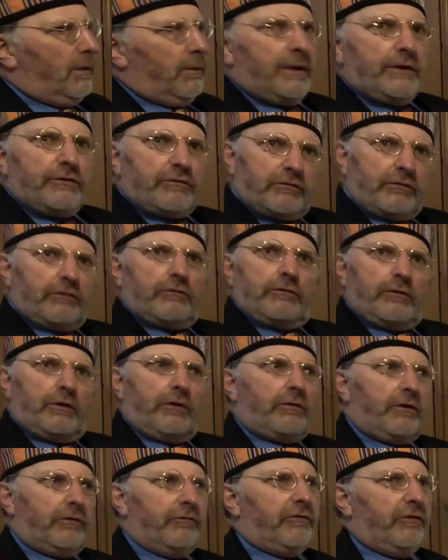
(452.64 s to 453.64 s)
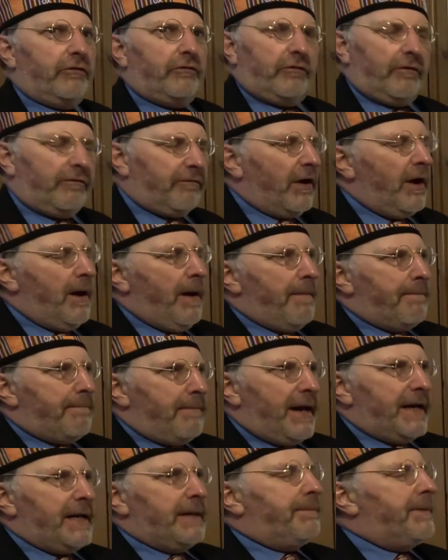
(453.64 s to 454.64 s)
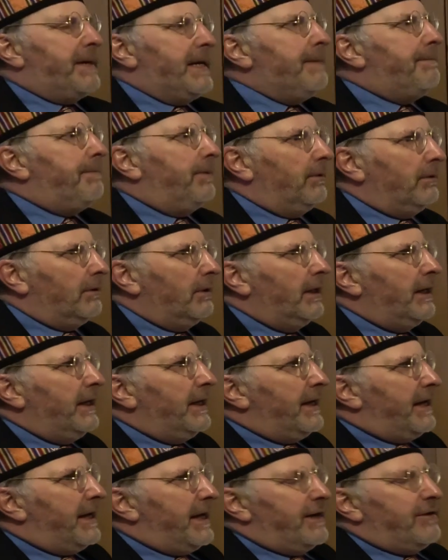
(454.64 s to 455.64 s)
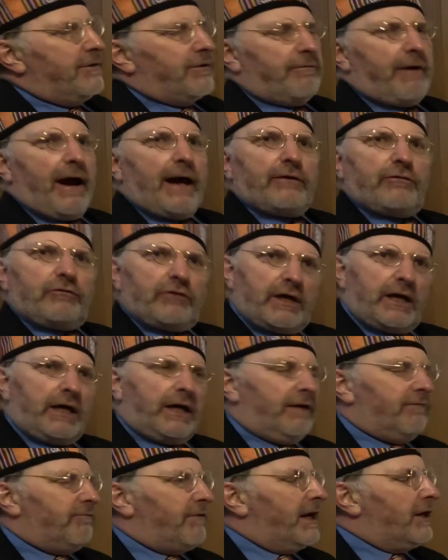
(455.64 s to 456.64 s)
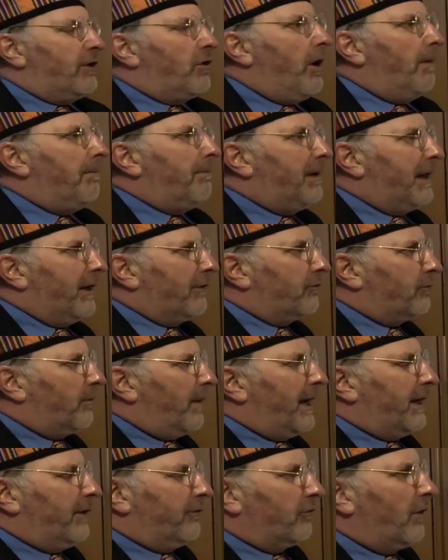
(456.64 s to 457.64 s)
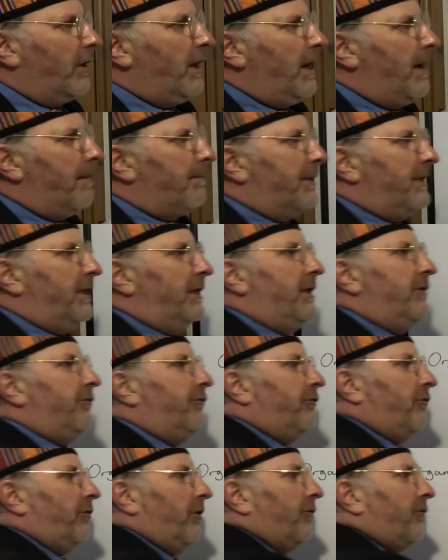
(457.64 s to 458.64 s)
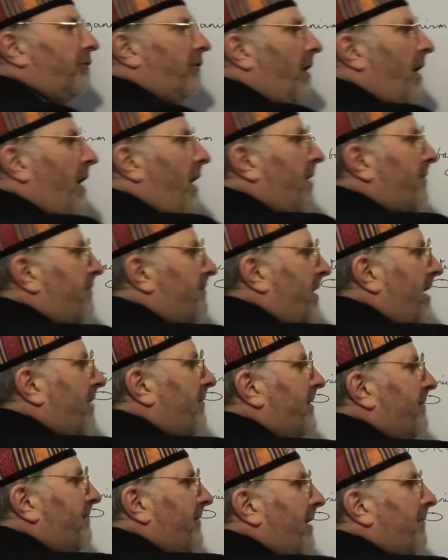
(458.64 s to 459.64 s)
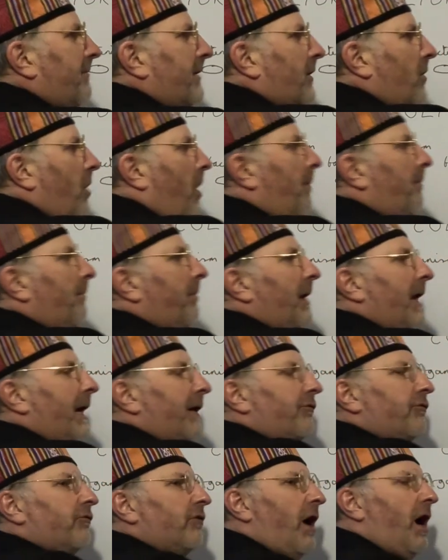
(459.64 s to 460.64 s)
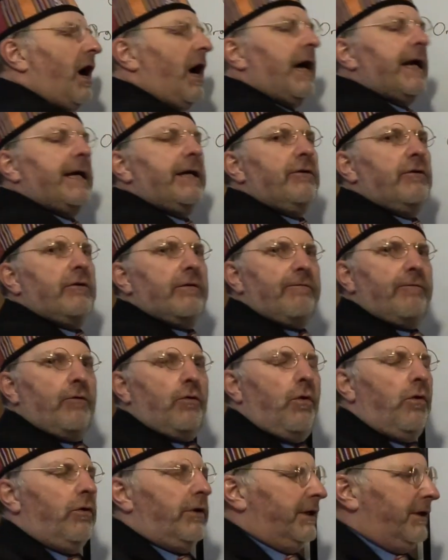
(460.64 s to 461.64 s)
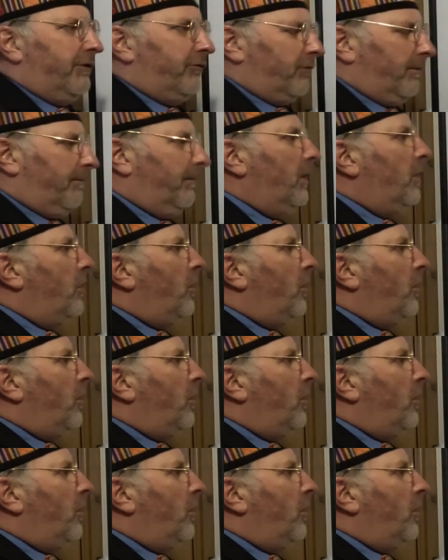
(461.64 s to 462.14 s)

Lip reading: which consists of many people interacting in very complex ways. But it is just a very, very complex kind of organism.